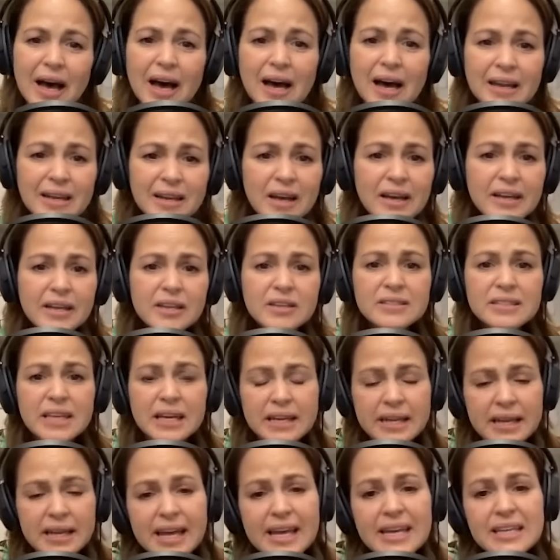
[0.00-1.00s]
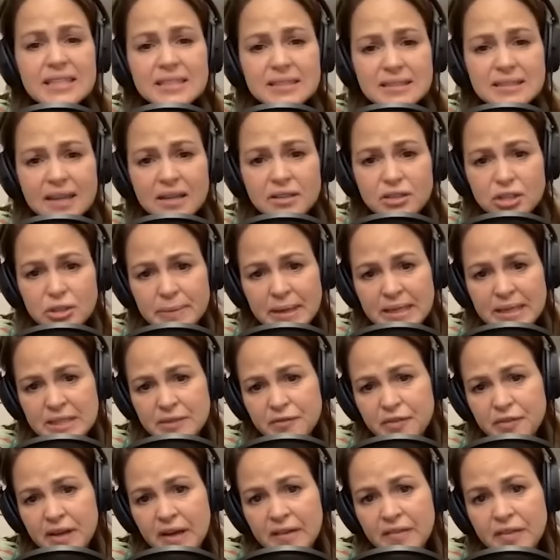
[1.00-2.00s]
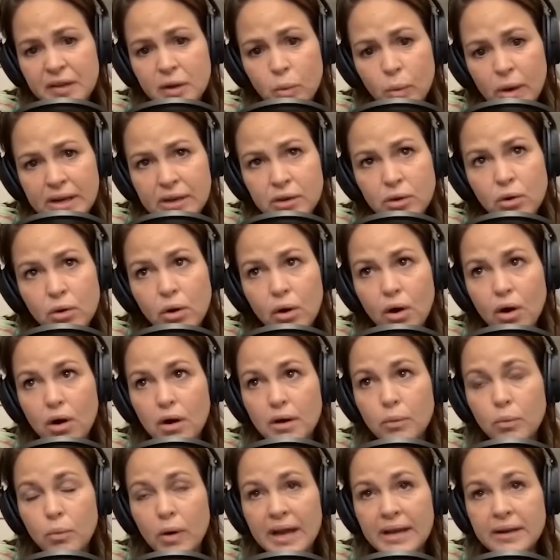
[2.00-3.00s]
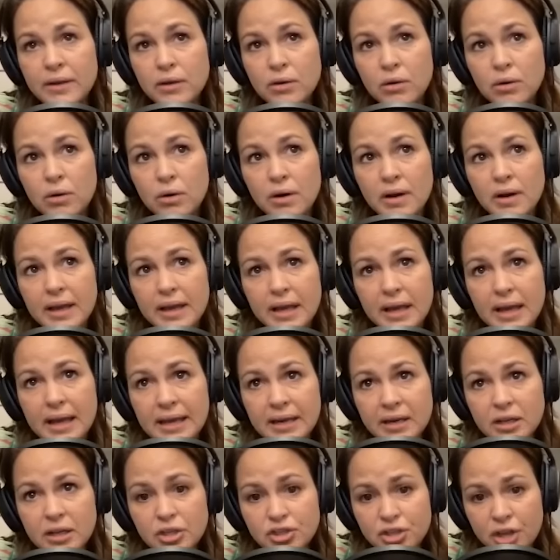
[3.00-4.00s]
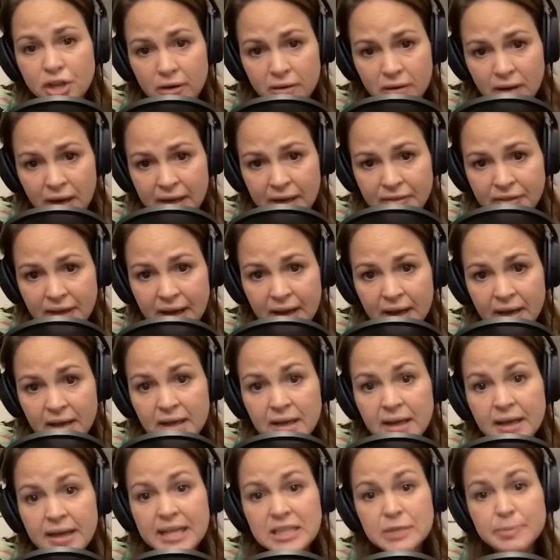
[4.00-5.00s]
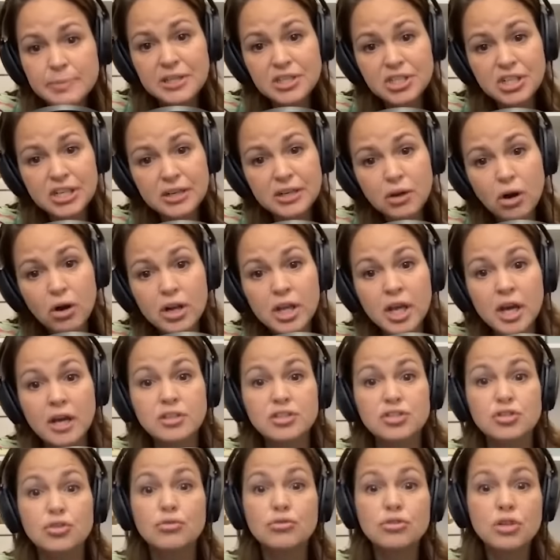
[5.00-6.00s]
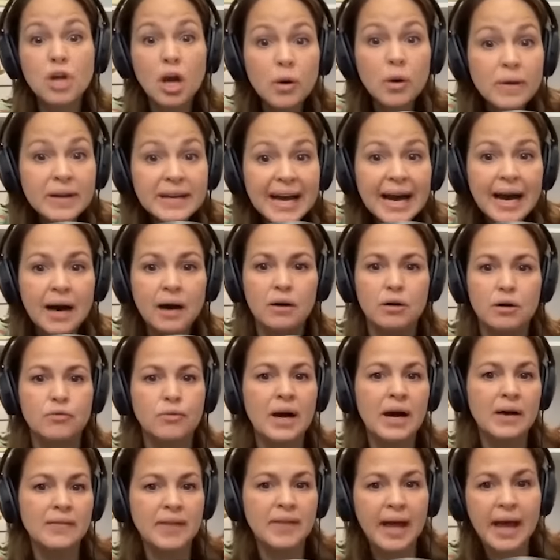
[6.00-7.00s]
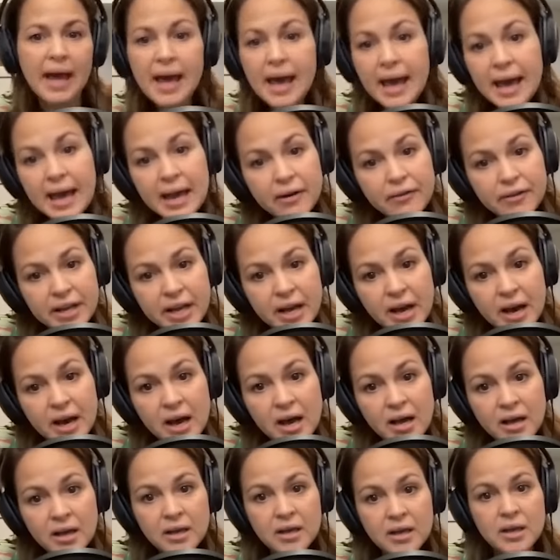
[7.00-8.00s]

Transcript: and like you said, it is such a massive thing. I think when you're when you're in a show like that, especially in Hollyoaks, and you're going out around that area,